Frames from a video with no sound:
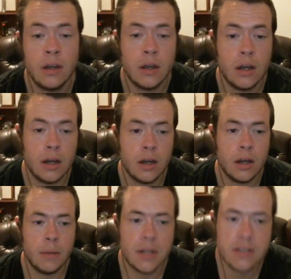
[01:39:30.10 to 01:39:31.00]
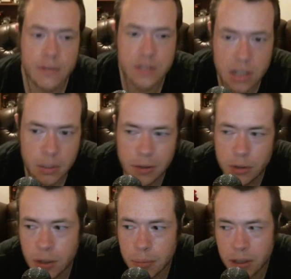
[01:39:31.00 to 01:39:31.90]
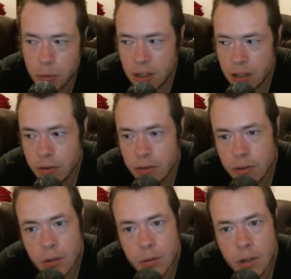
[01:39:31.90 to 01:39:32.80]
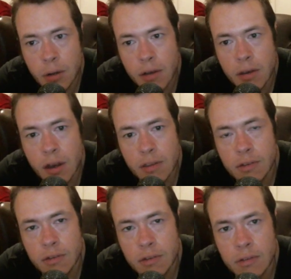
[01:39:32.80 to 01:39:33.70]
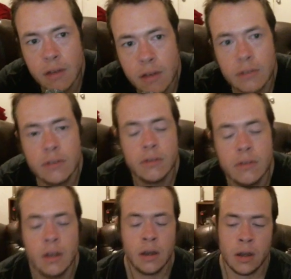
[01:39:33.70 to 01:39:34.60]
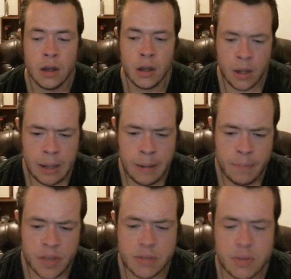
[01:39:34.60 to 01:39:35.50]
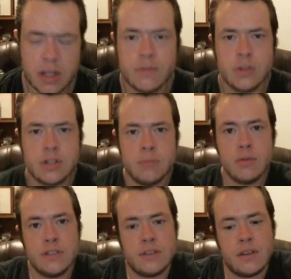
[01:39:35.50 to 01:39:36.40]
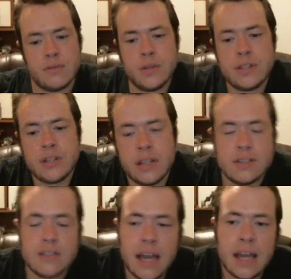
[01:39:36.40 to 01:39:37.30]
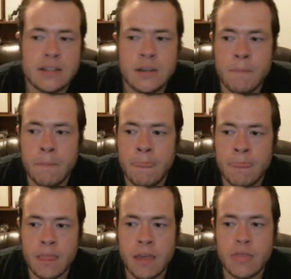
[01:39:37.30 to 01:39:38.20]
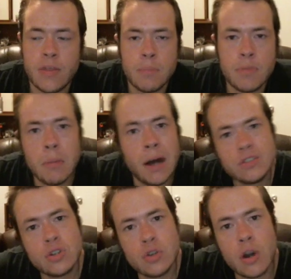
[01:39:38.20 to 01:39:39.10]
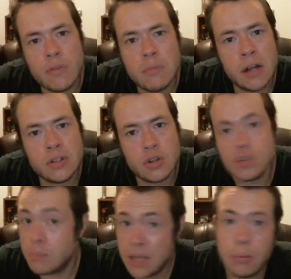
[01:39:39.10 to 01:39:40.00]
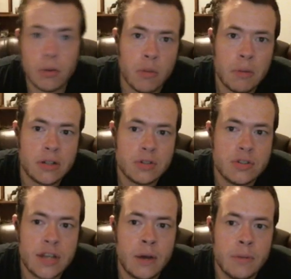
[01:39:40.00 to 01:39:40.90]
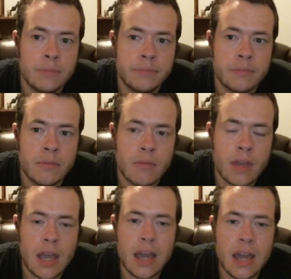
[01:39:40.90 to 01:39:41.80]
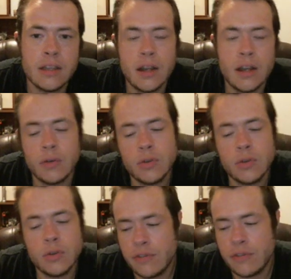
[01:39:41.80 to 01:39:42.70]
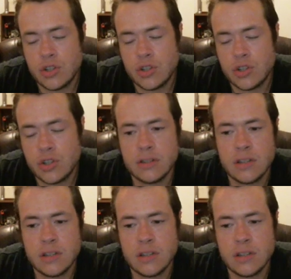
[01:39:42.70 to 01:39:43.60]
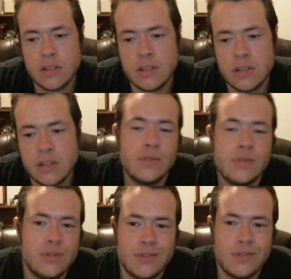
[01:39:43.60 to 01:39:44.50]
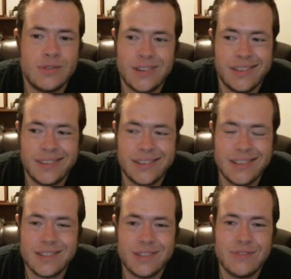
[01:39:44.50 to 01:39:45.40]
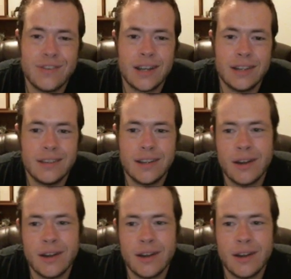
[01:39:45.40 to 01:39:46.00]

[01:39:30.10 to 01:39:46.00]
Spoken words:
I mean, it's obviously completely ridiculous. No, none of this is. Something that I've noticed in movies as of recent is that the monsters aren't the monsters, the people are the monsters now. And, you can definitely just chalk this up to, oh, this is just, these are these fucking,